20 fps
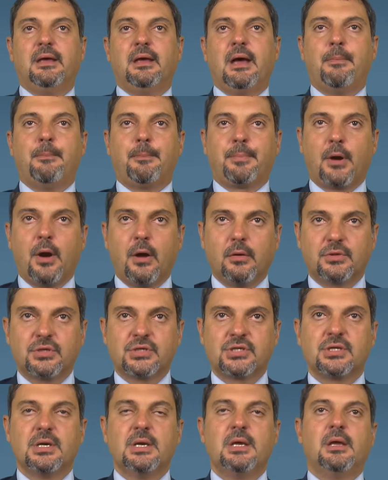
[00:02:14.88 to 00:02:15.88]

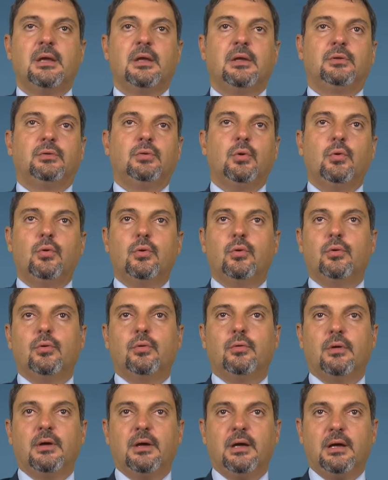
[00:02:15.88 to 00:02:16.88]
approach
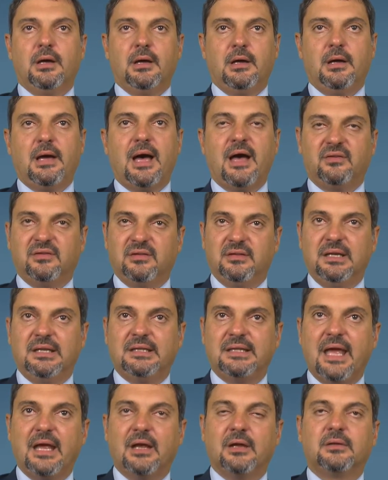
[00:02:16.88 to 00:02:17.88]
to as a
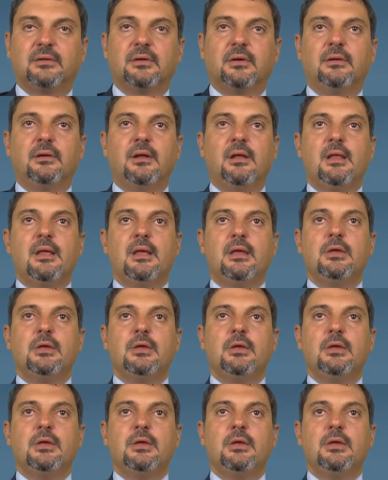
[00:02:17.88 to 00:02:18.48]
detector,